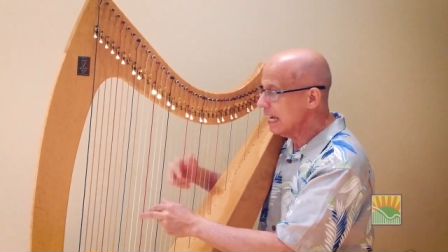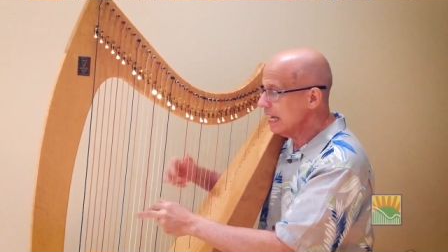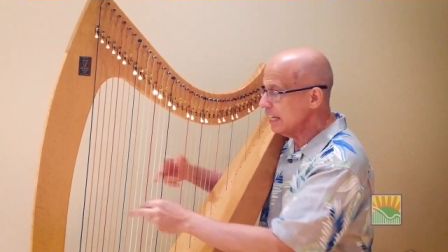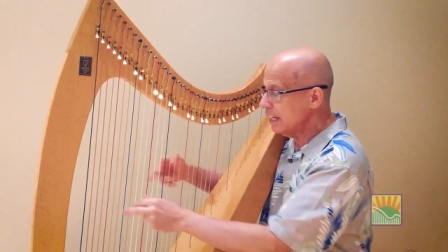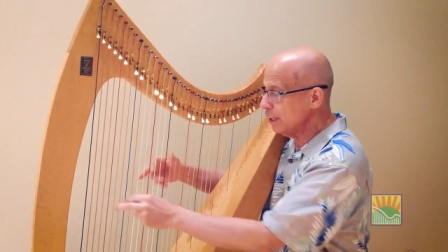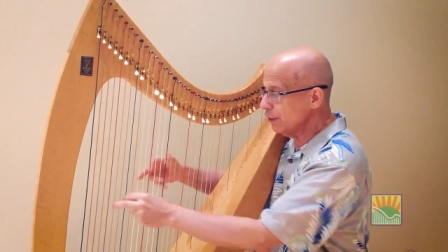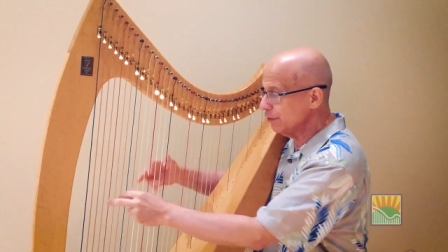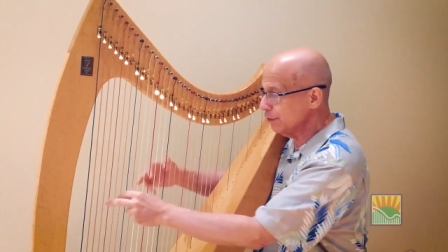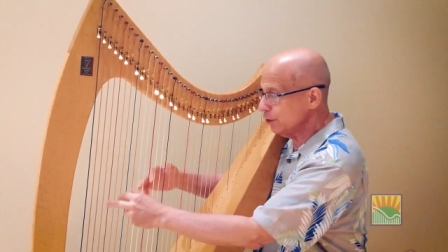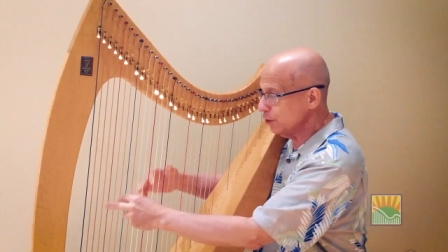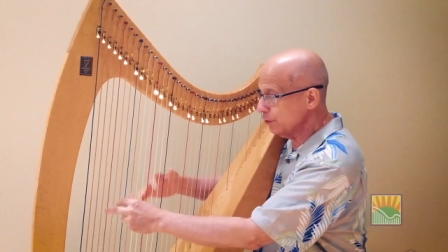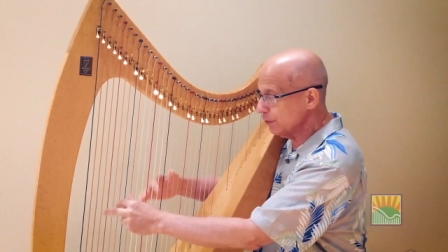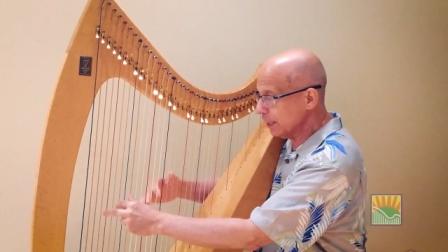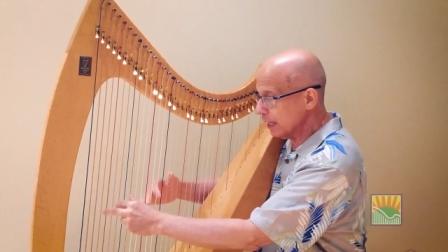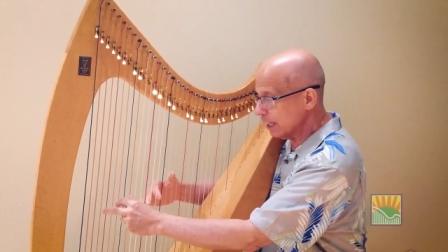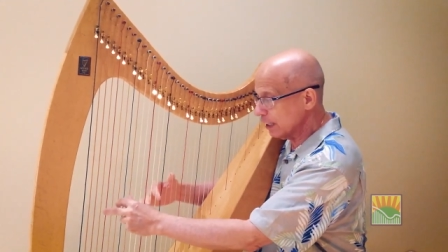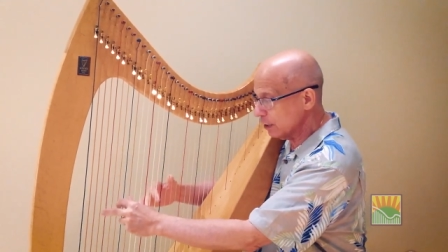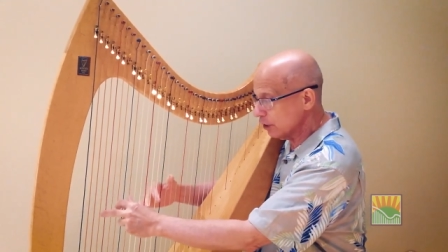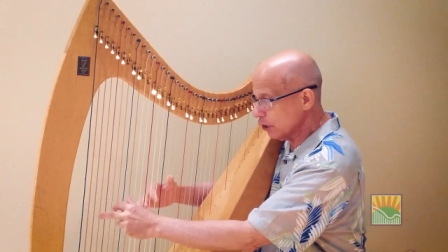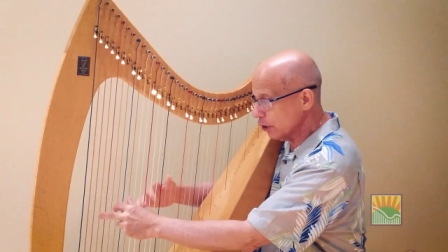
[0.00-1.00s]
If you've
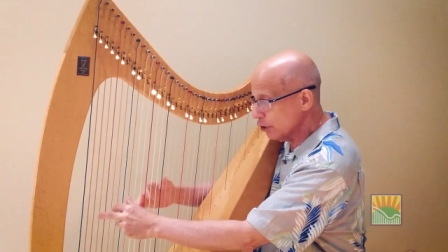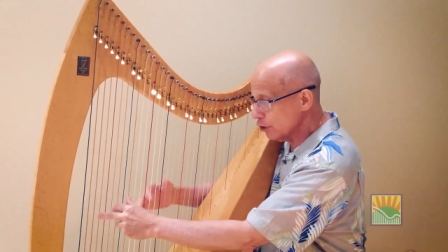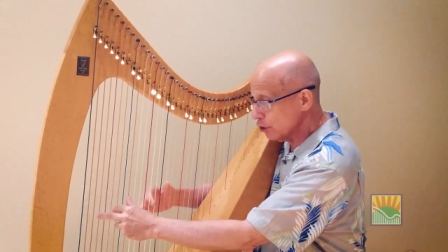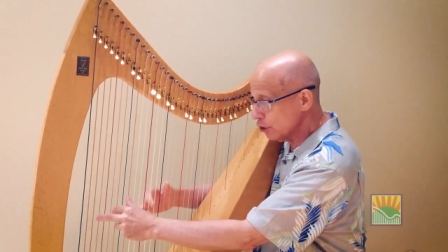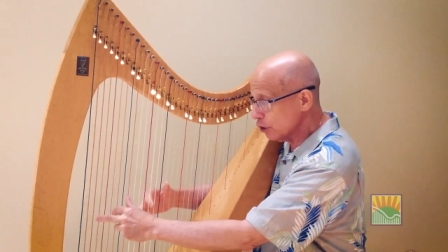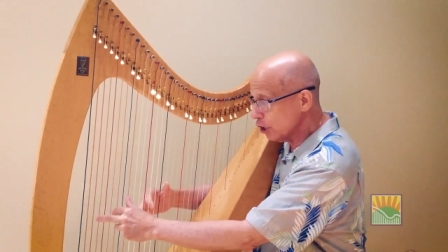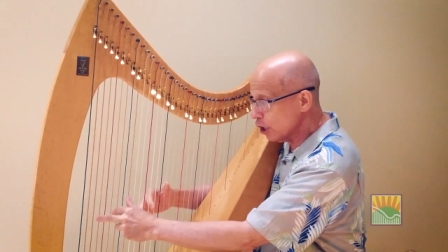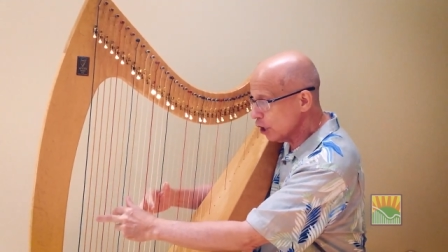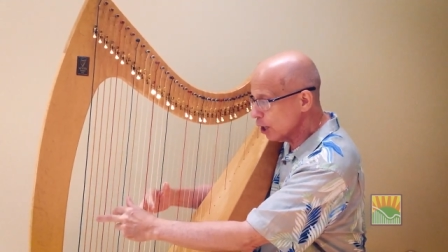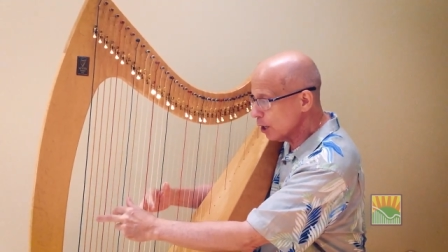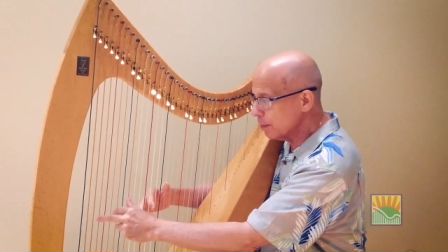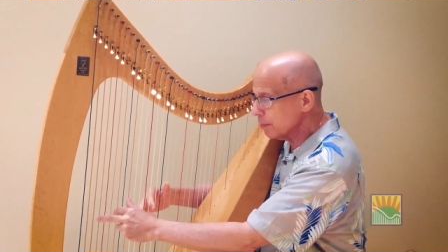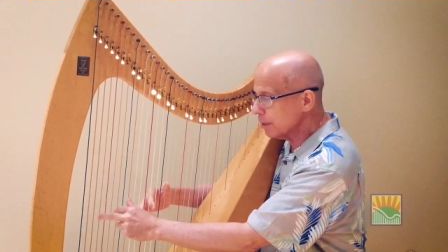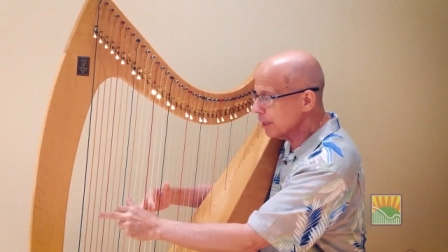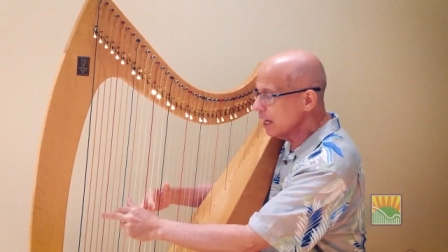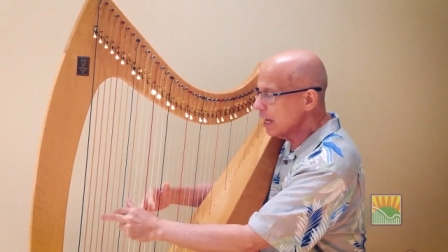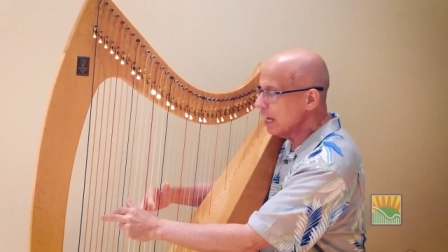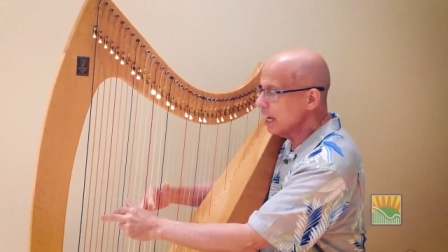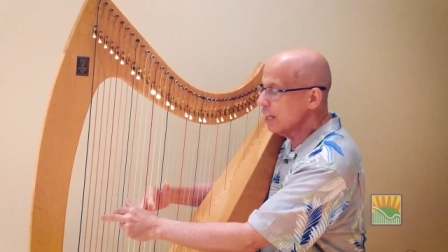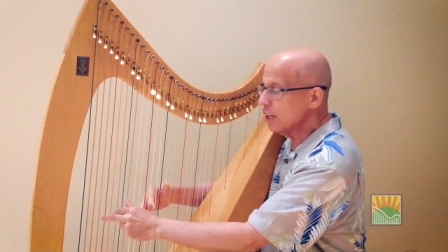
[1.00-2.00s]
got a larger
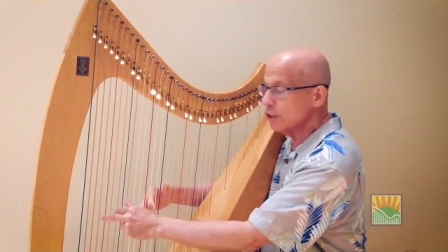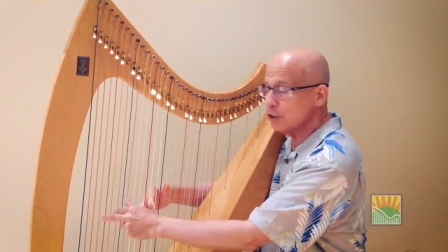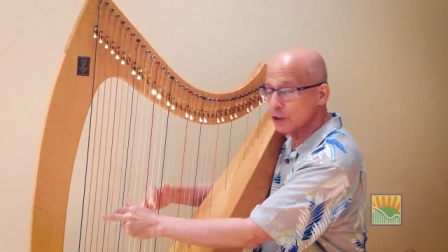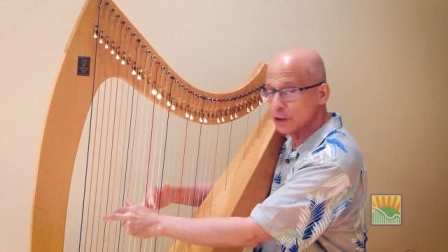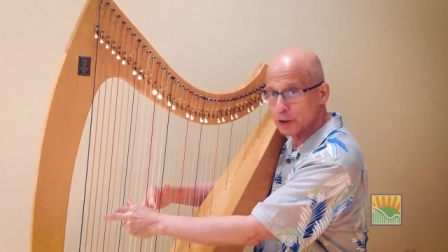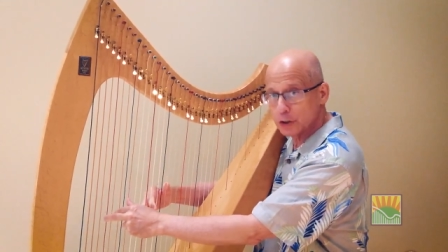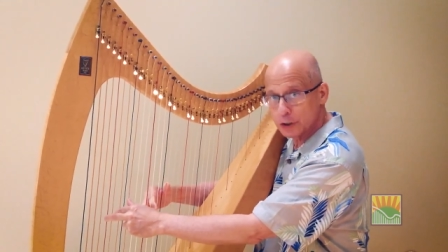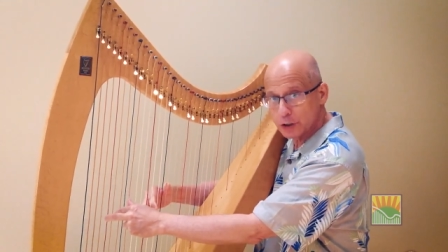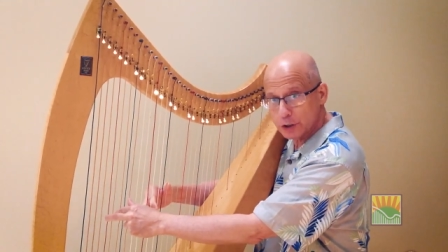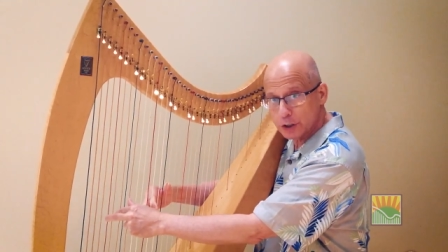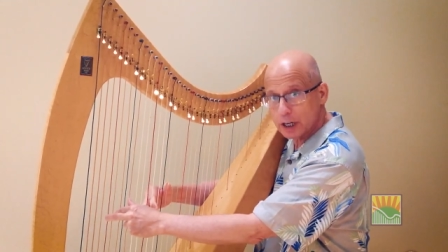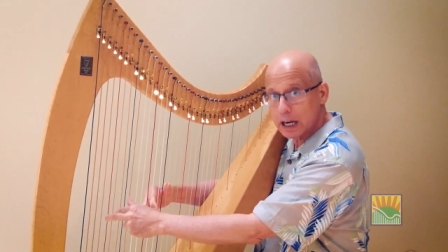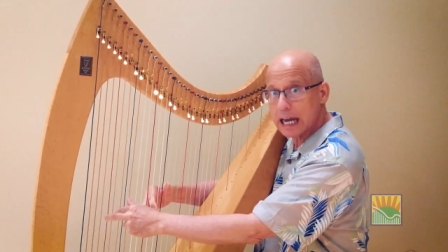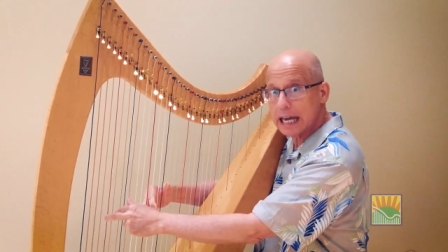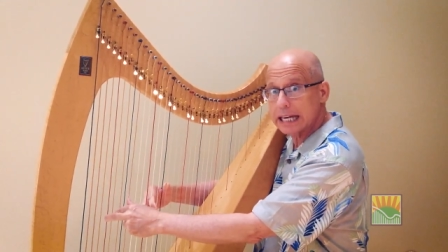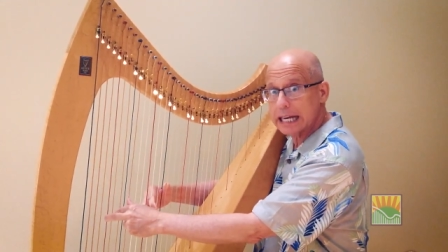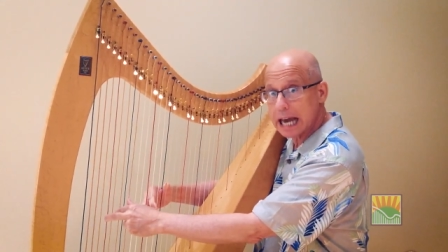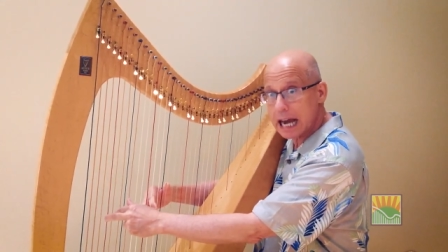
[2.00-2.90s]
harp, you're an